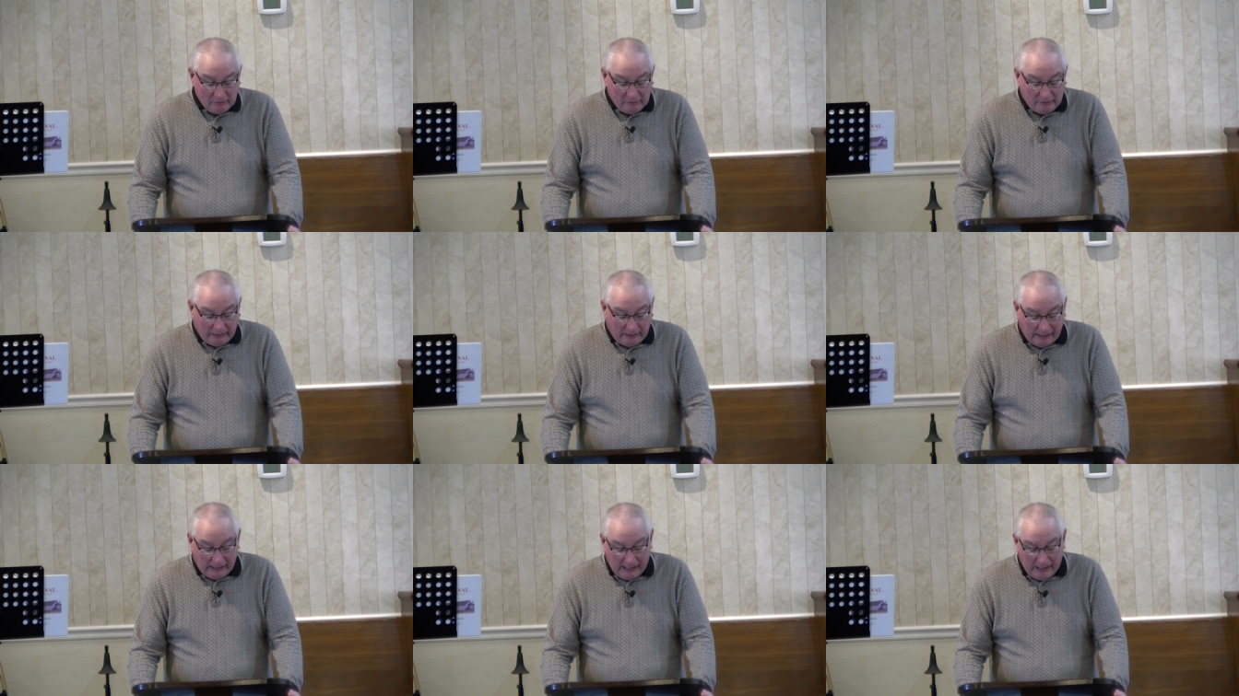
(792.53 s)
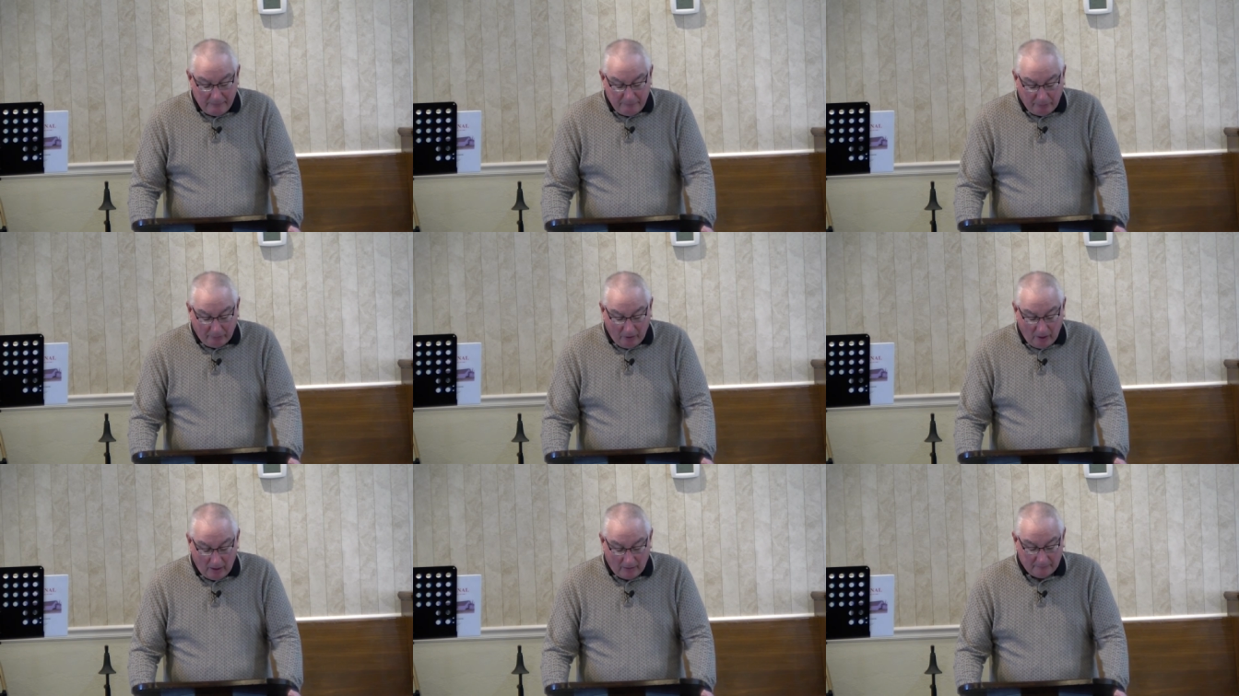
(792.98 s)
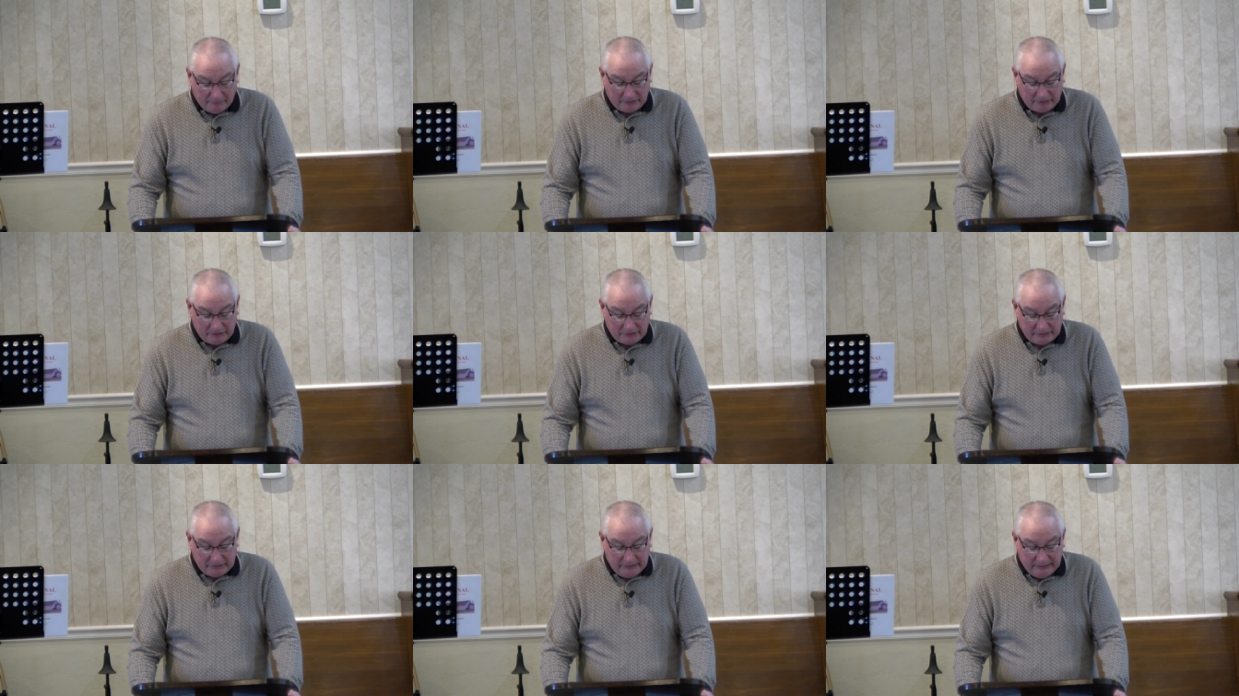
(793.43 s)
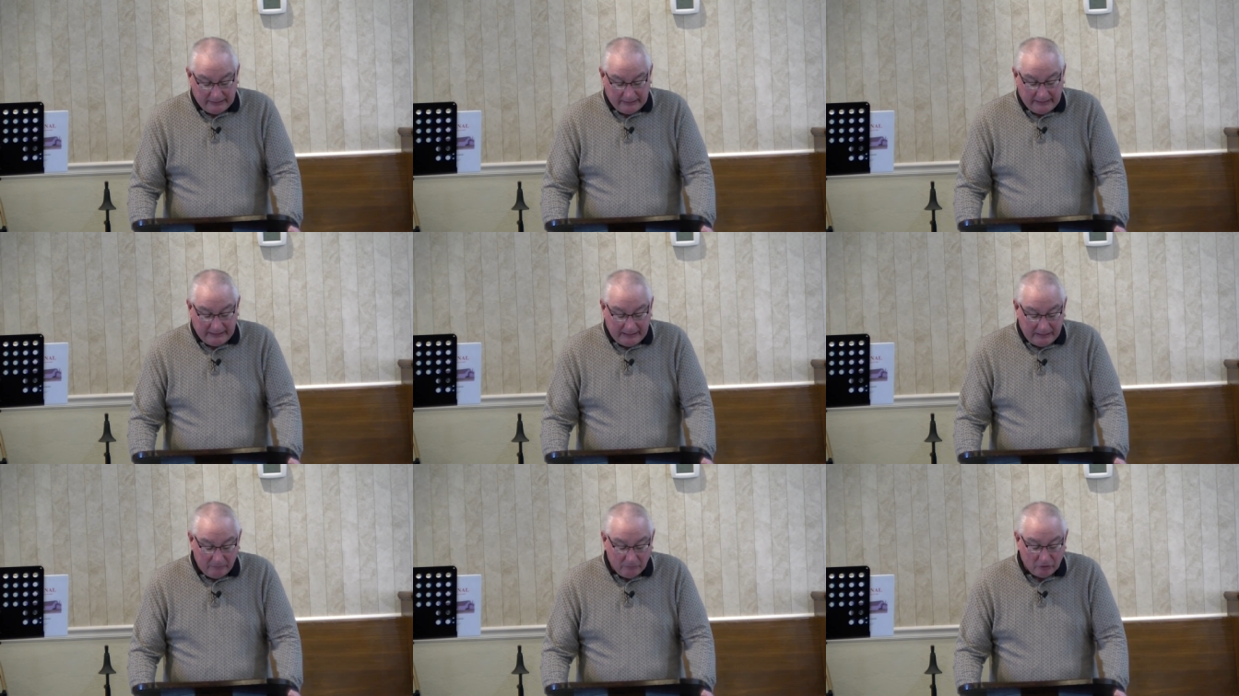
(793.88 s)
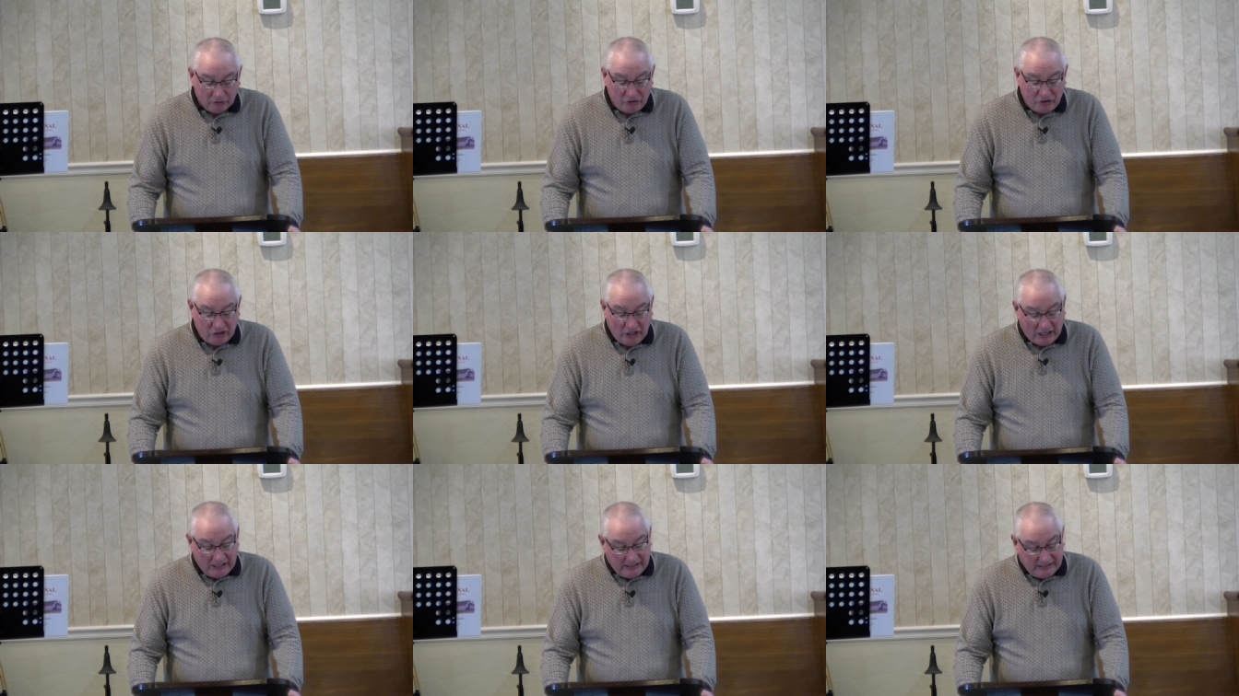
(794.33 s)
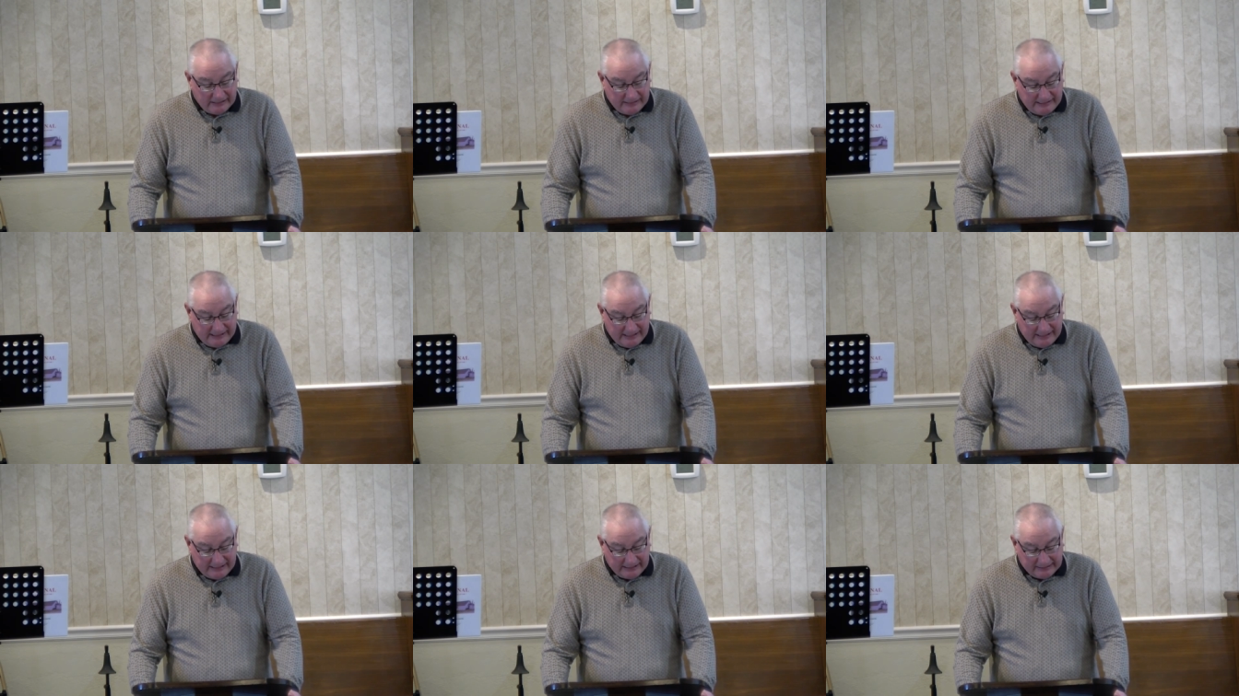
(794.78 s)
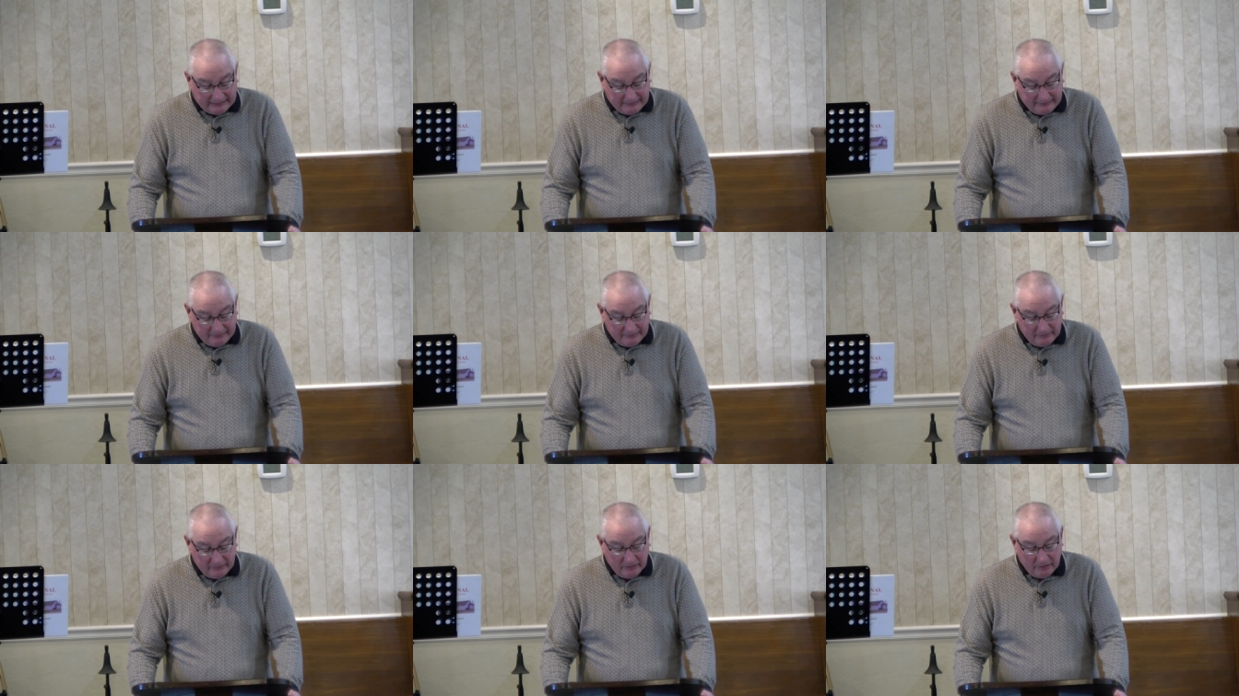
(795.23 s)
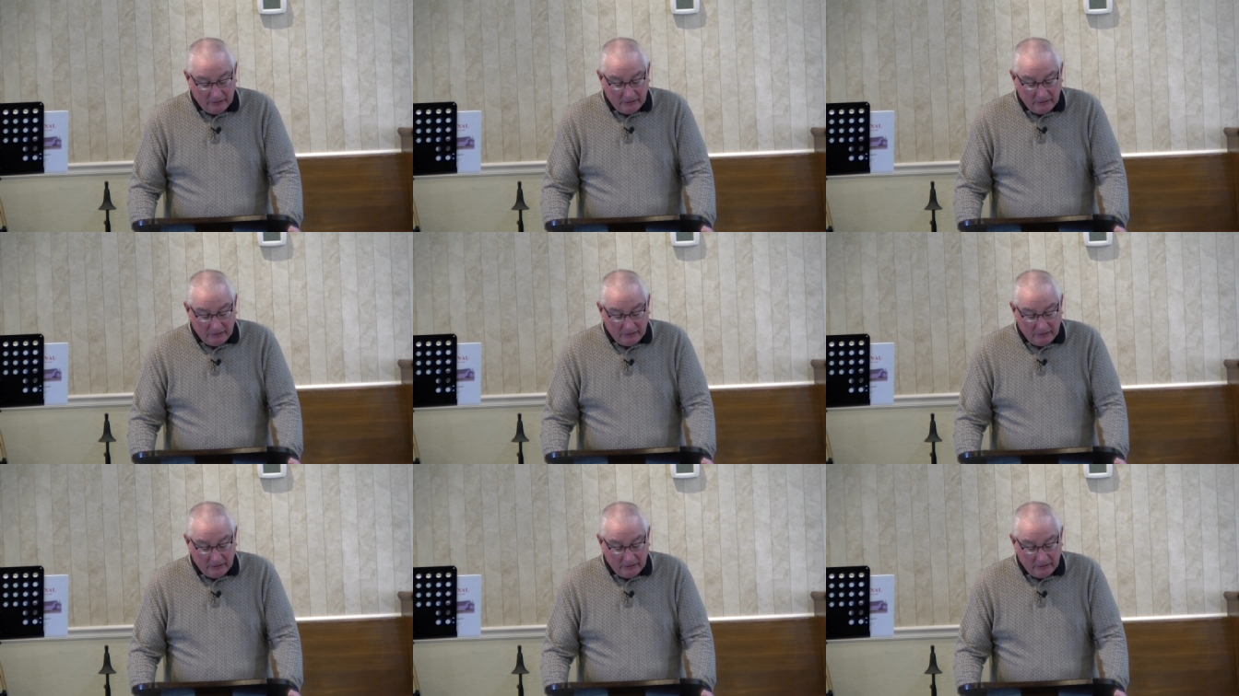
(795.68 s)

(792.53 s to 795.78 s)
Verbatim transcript: He promised that He will shake again.